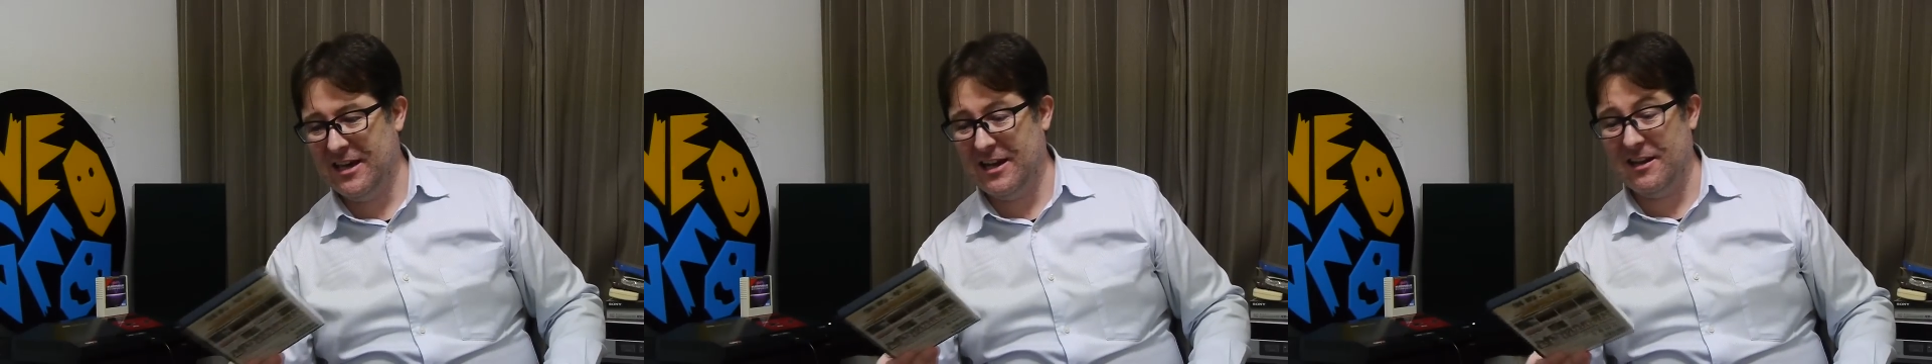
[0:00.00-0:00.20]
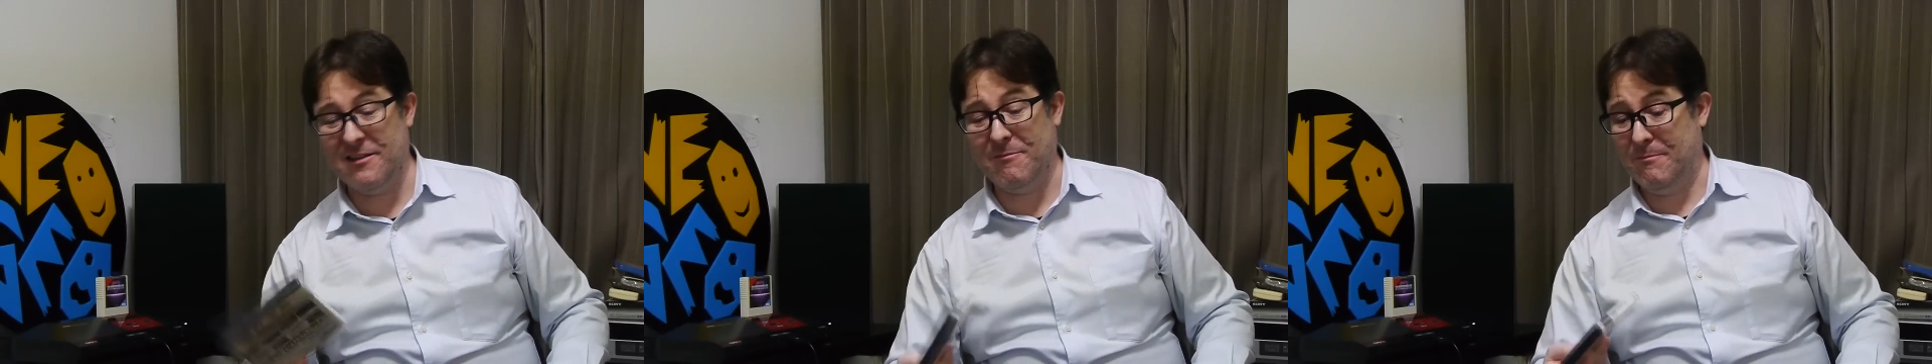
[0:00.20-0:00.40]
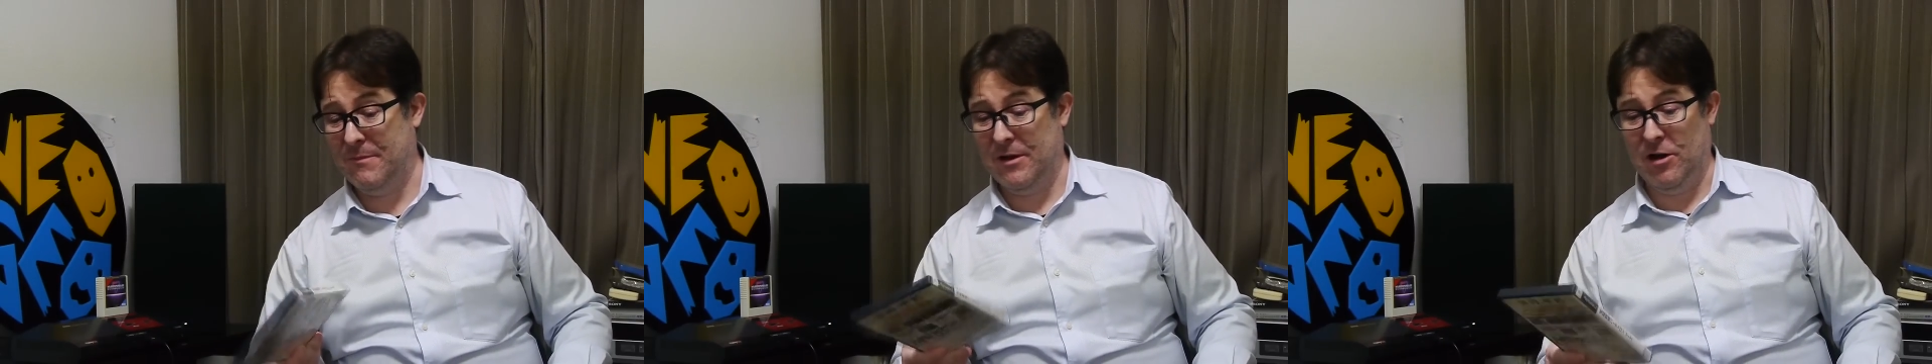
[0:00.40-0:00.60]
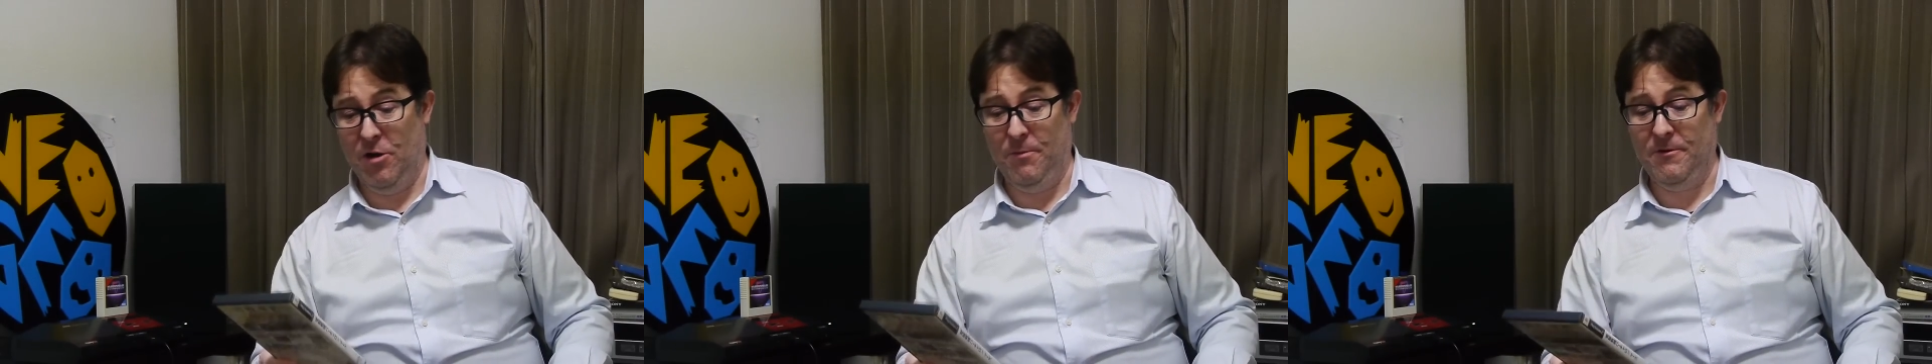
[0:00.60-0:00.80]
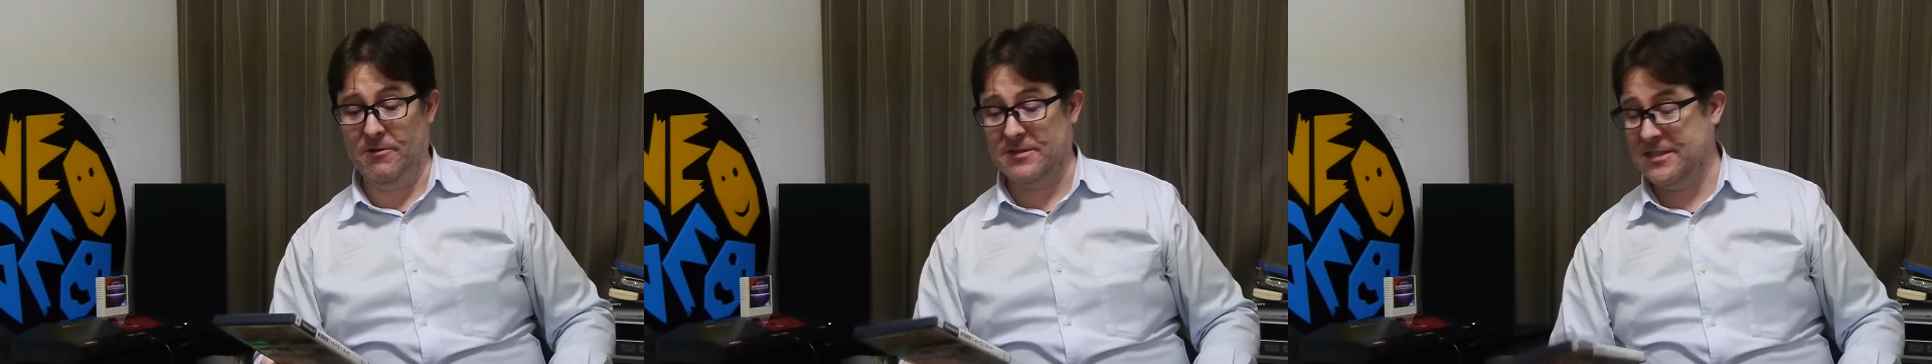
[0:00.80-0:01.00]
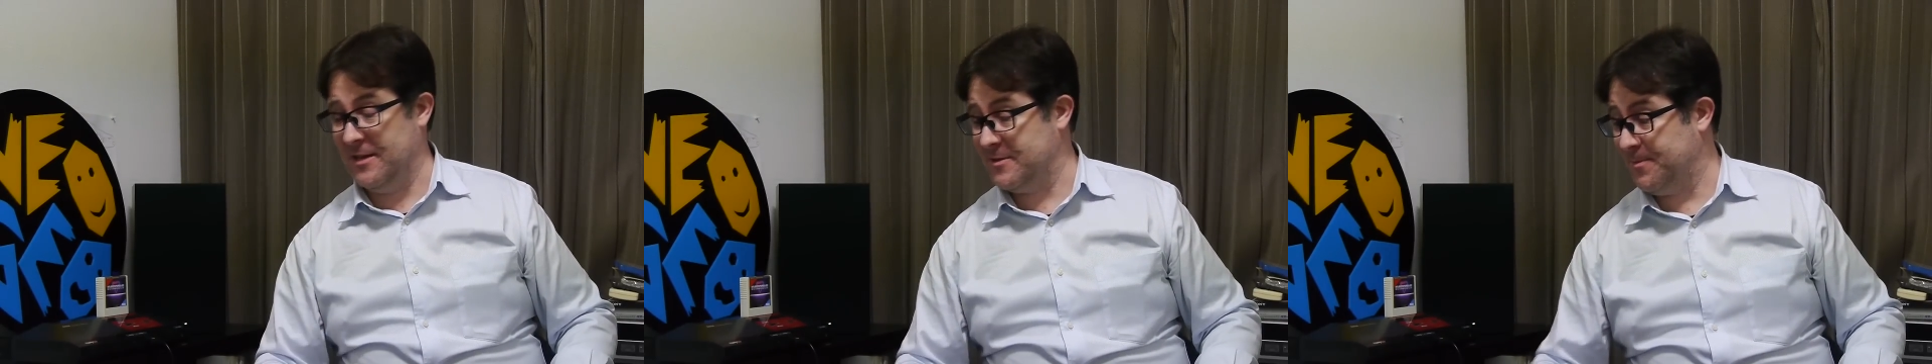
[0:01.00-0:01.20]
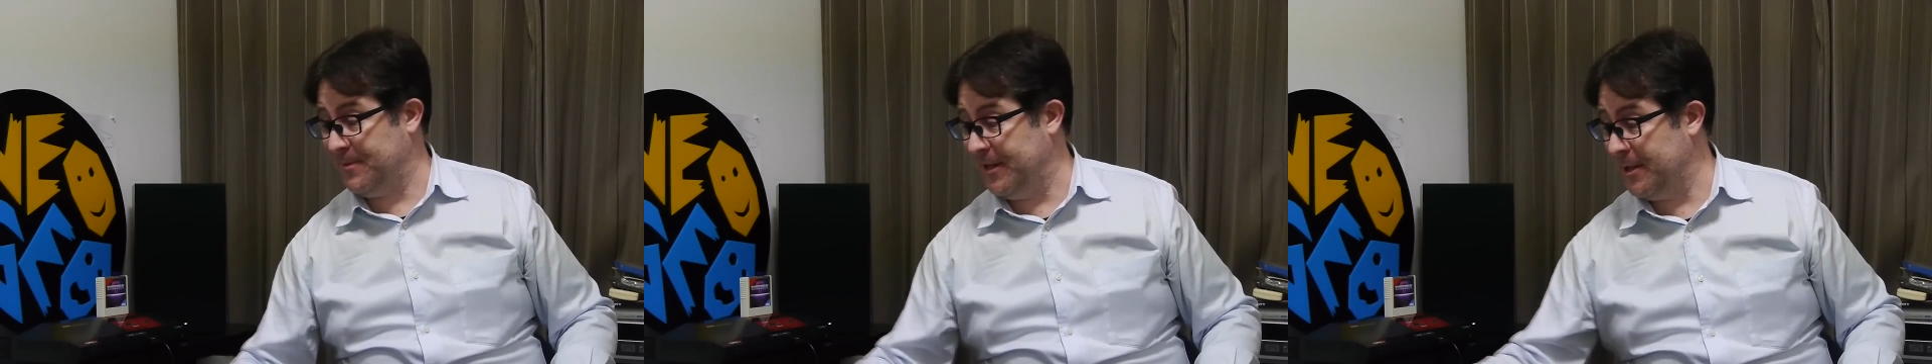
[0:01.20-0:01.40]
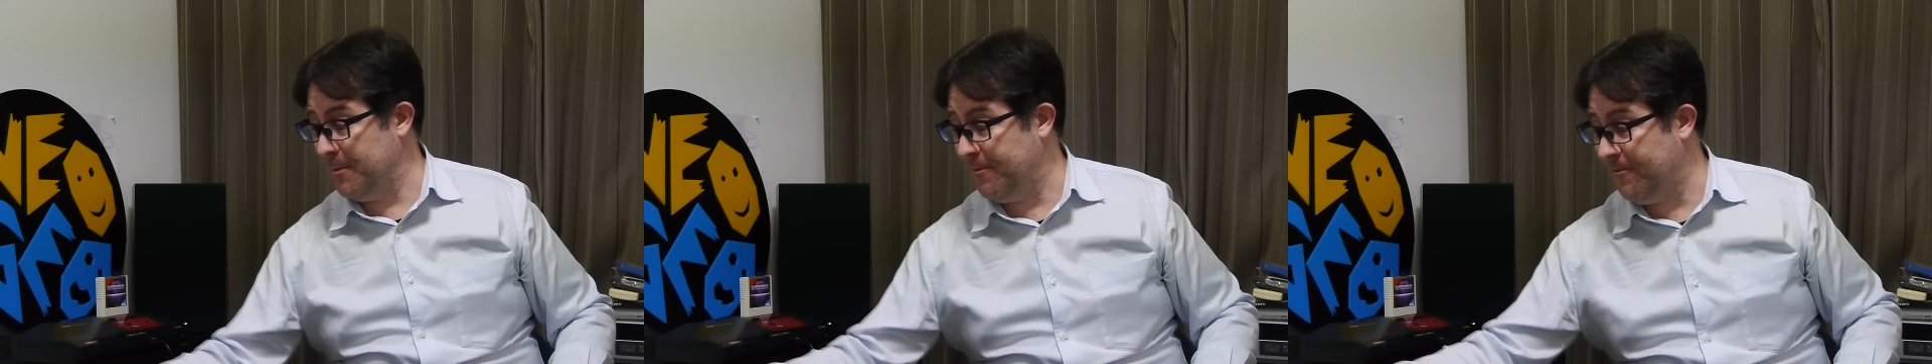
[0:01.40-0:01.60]
I hope I've got time to
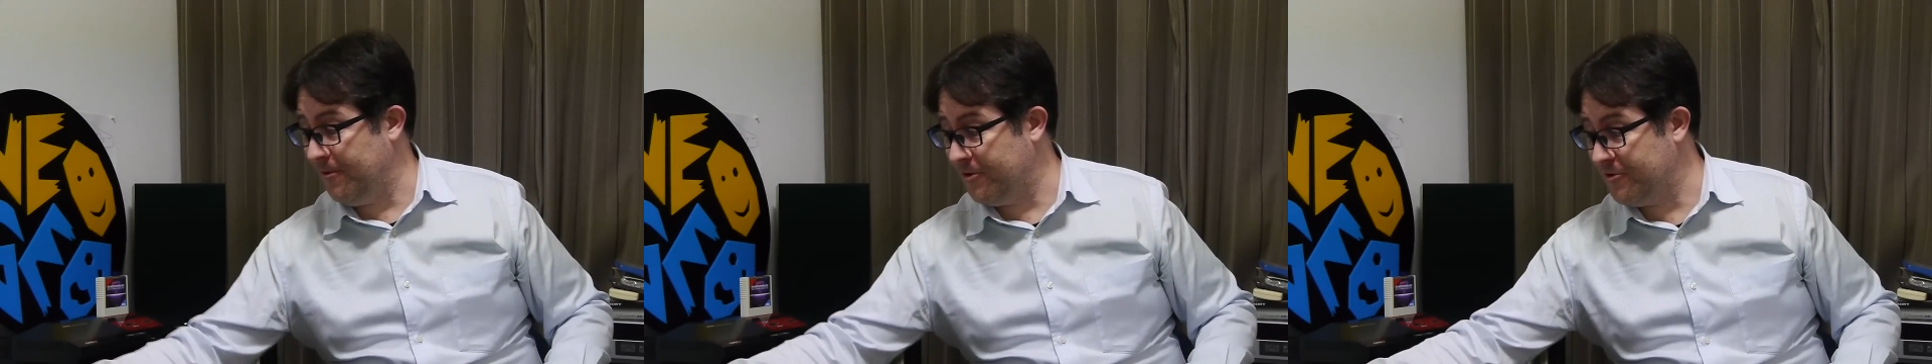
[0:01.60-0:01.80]
play them before